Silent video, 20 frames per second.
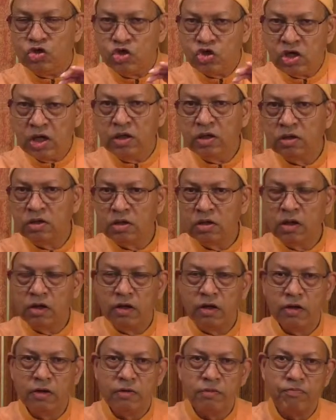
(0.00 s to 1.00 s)
gentle,
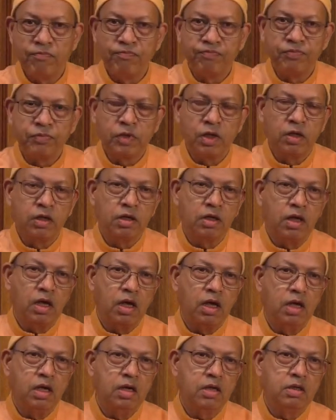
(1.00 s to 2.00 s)

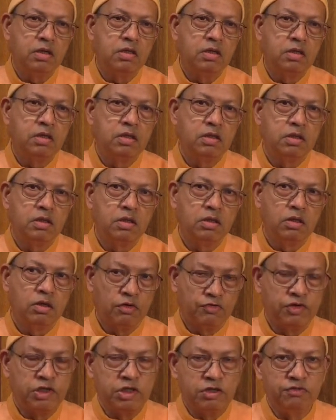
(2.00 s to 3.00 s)
and
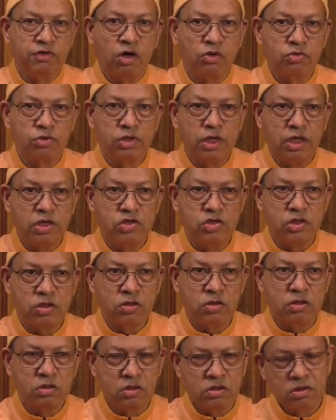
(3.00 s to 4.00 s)
of a devout nature.
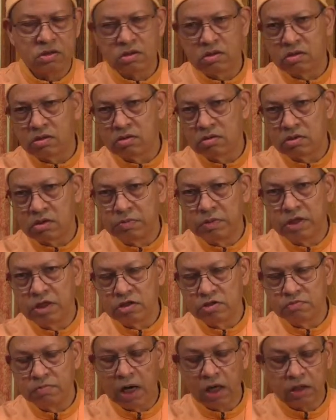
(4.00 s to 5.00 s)

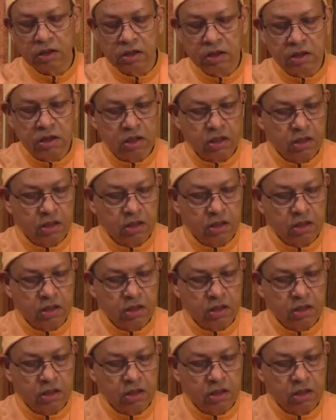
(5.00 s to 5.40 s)
Tremendous bhakti.